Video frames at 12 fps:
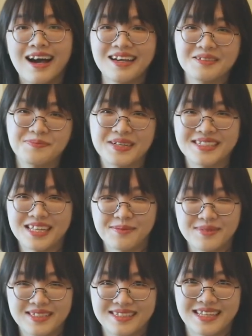Hi, my
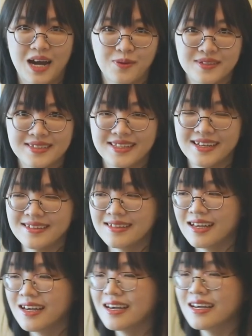name is Yawen
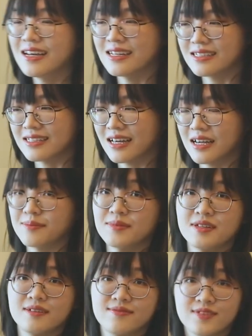Zheng and I'm
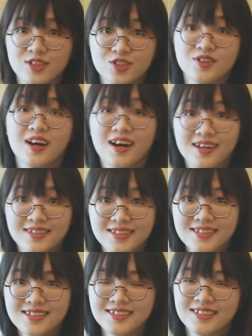a visual
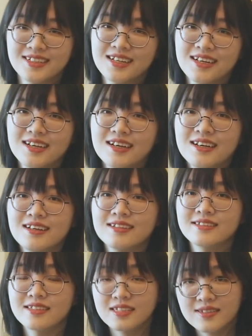artist.
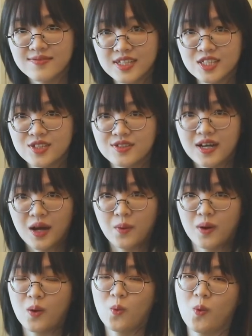This video
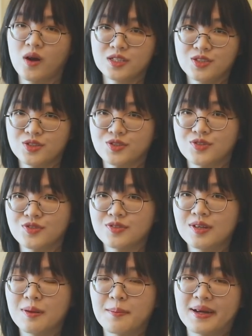I will walk through
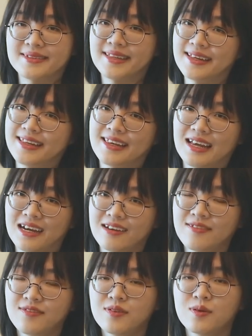my daily
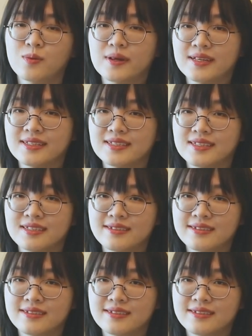life with